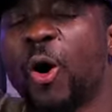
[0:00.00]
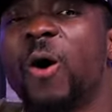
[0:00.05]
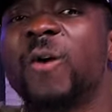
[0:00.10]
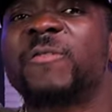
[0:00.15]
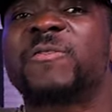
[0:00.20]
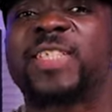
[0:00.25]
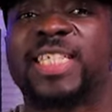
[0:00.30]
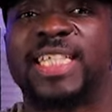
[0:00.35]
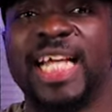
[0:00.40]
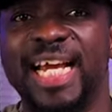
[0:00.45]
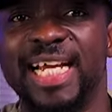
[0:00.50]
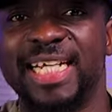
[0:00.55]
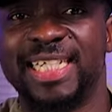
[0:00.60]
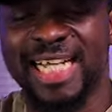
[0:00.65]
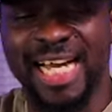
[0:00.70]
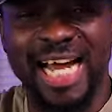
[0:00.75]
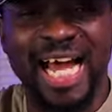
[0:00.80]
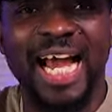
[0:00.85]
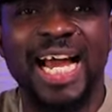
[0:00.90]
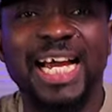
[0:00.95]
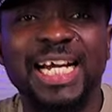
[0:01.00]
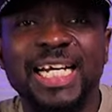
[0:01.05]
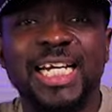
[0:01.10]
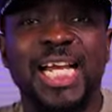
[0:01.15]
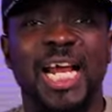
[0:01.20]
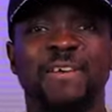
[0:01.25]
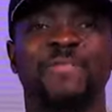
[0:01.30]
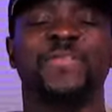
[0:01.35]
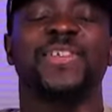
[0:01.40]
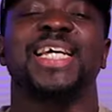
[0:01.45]
off stage and
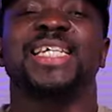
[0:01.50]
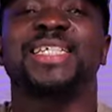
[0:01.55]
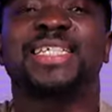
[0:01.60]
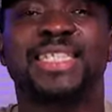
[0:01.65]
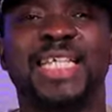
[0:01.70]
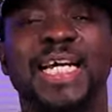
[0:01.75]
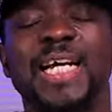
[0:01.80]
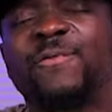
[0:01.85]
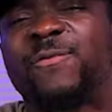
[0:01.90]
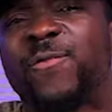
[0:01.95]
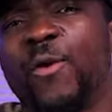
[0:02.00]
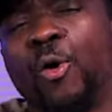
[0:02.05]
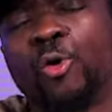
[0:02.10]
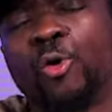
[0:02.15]
left the stage for